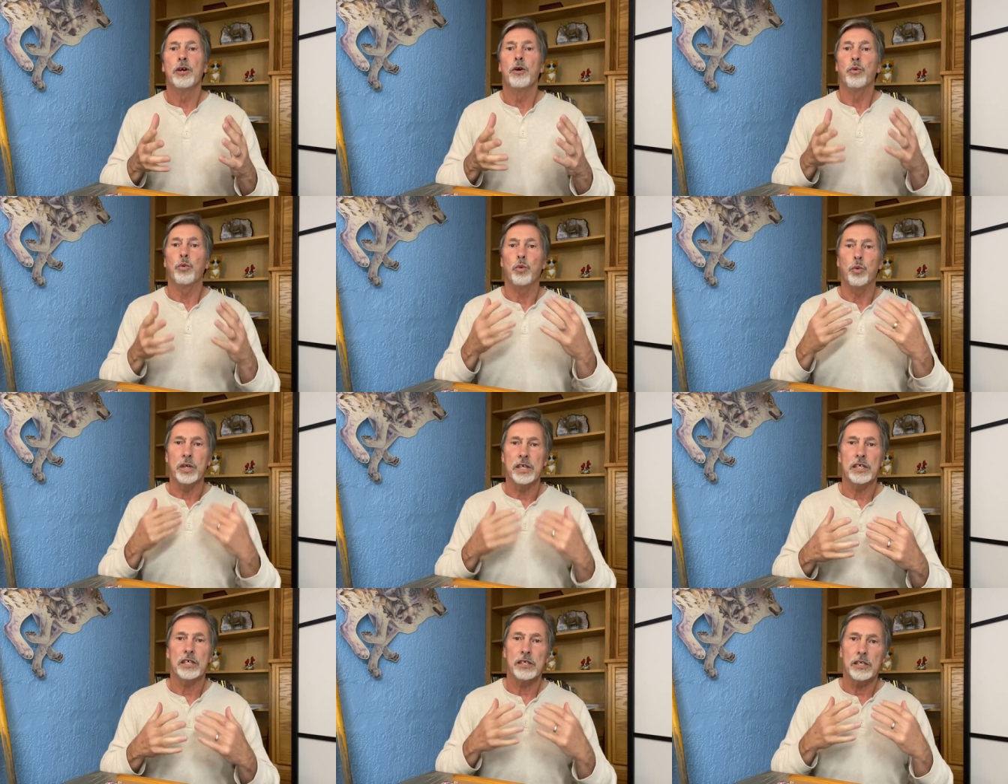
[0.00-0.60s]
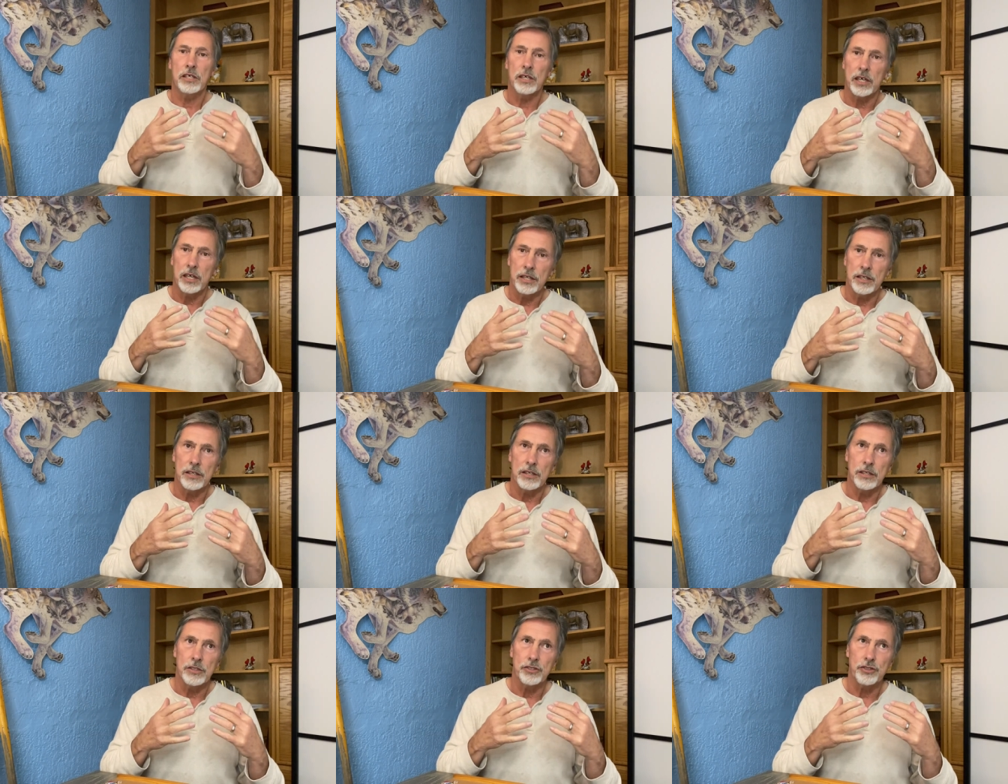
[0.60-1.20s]
We can
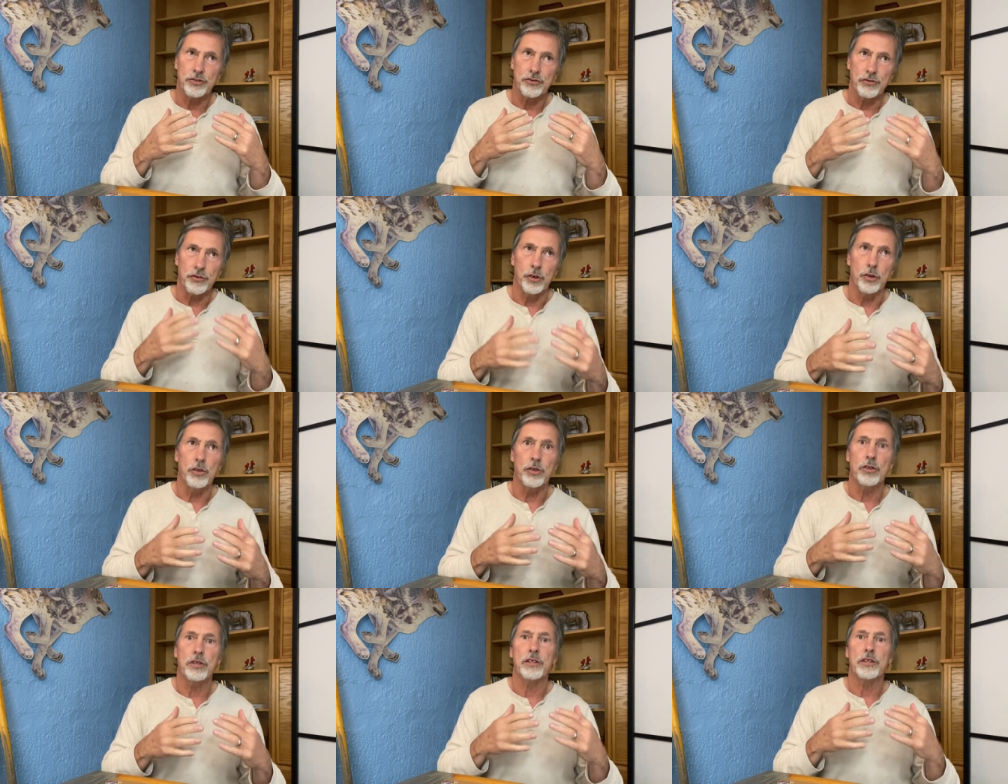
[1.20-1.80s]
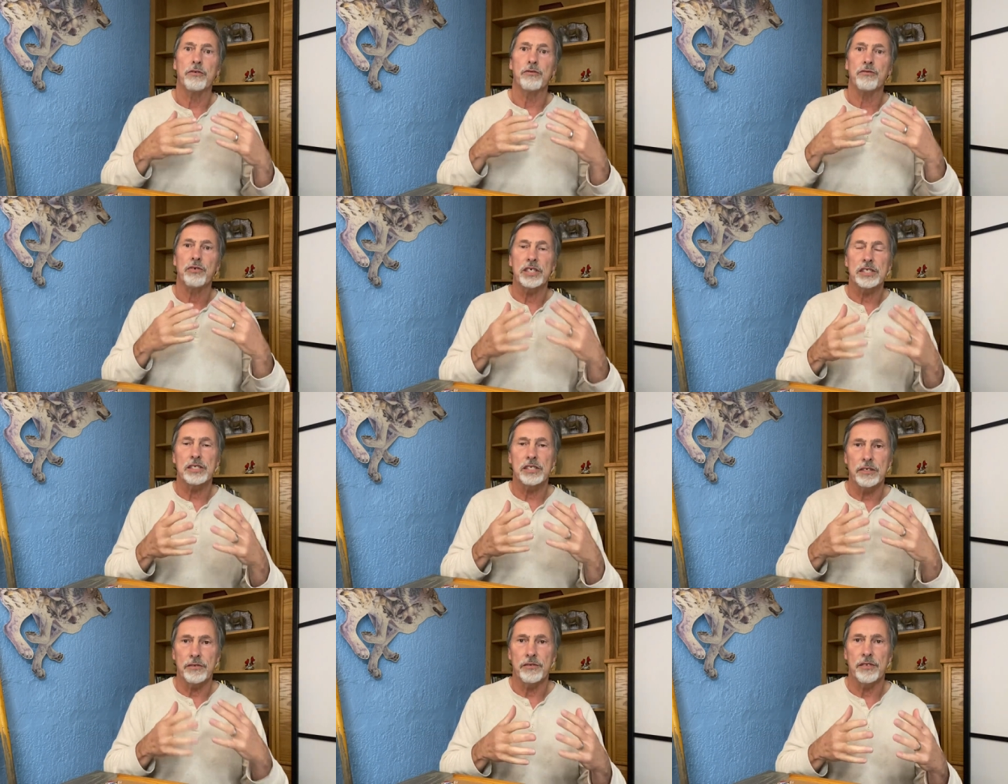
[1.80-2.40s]
control the
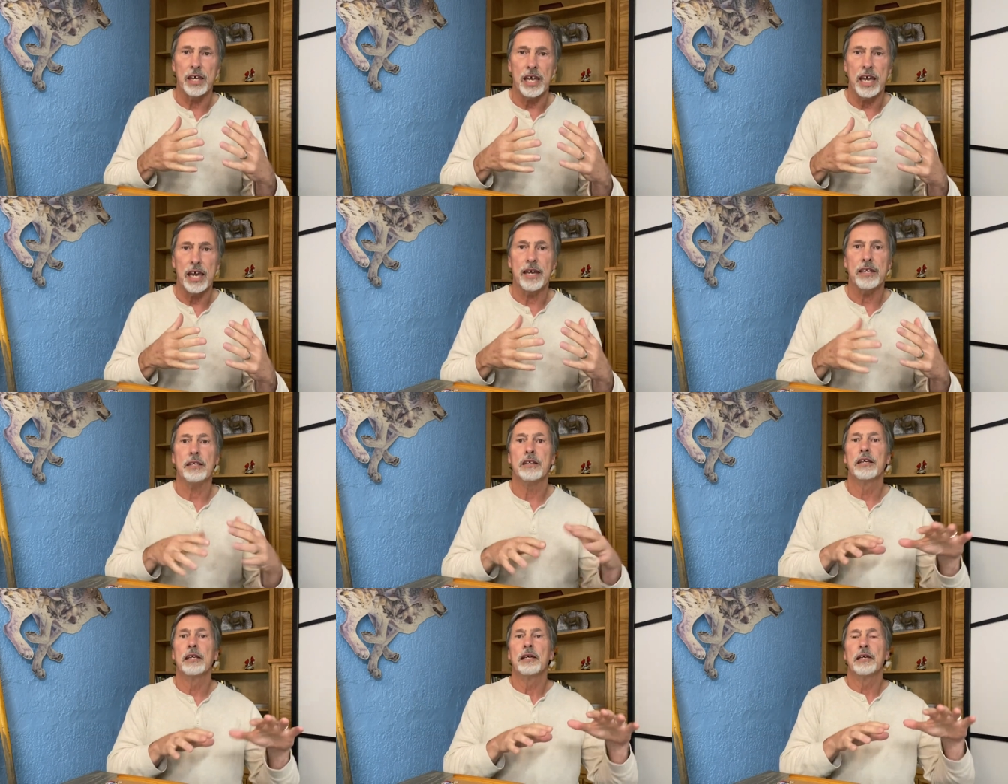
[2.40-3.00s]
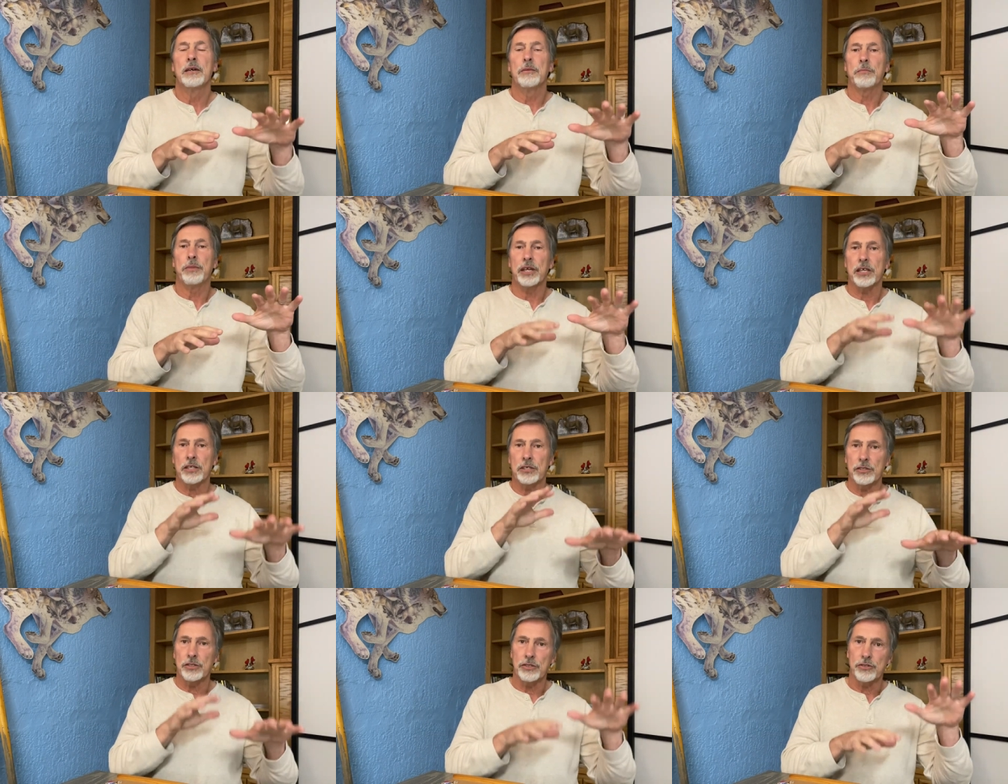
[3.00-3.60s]
risk of that by
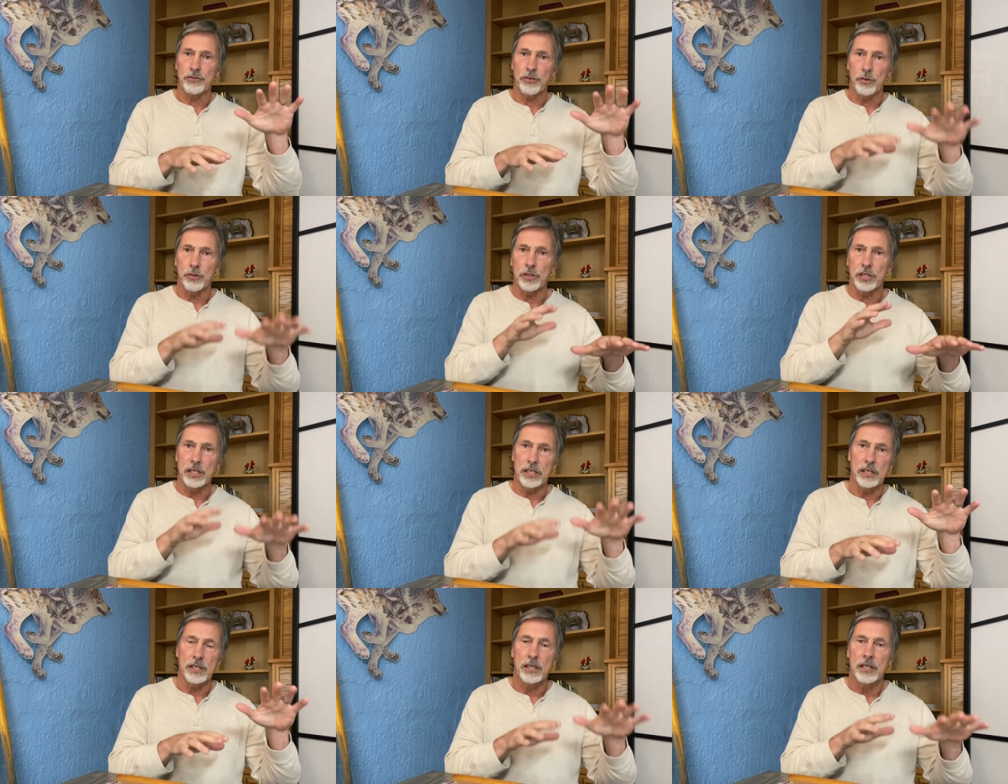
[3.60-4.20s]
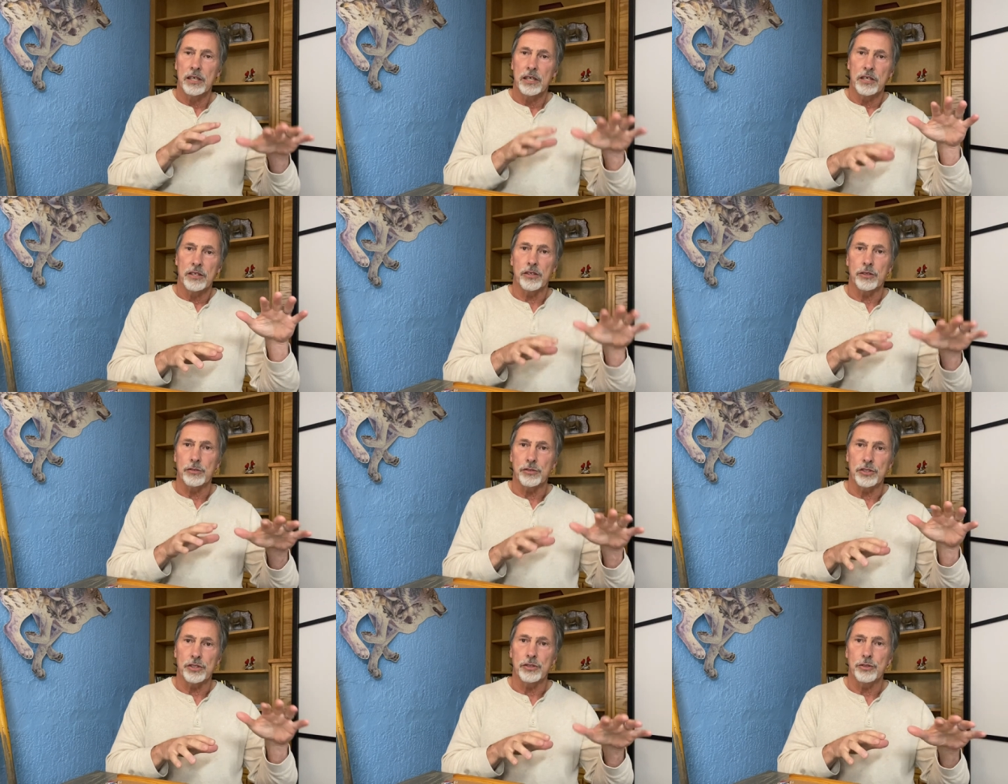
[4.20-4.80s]
controlling
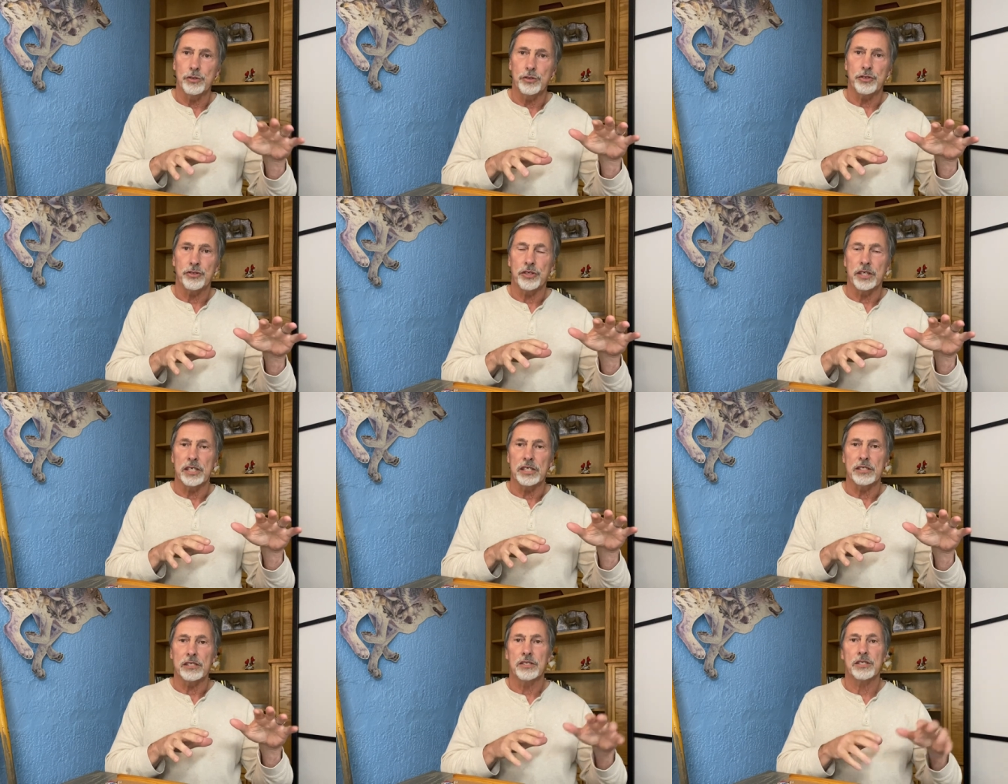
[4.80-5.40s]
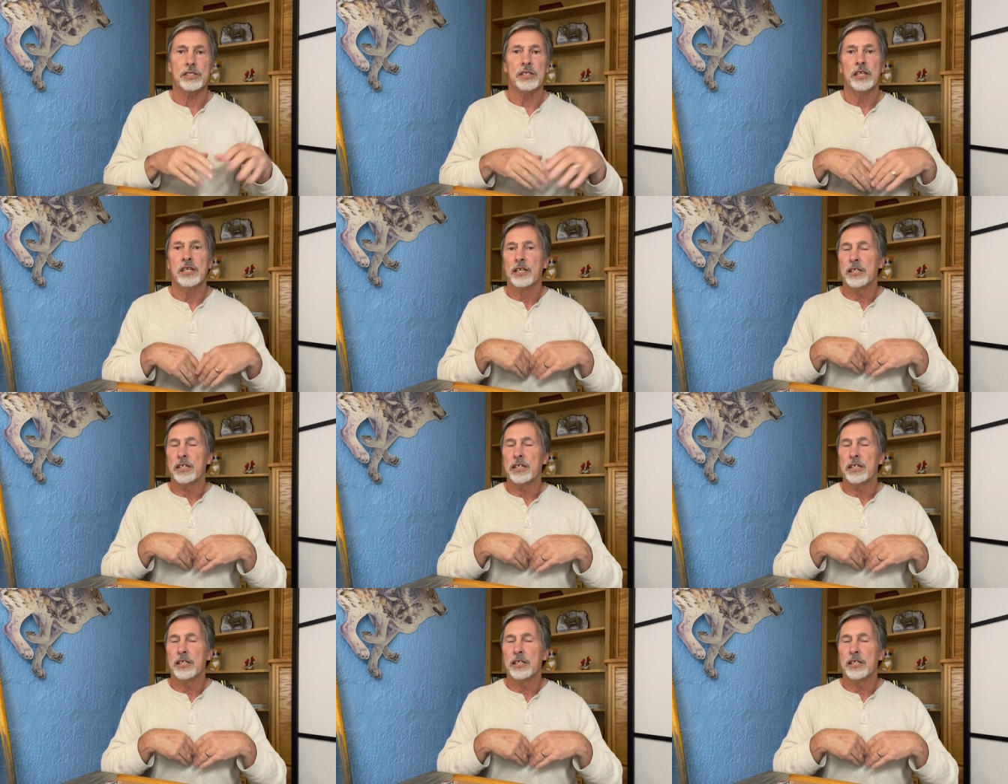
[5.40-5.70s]
those nutrients,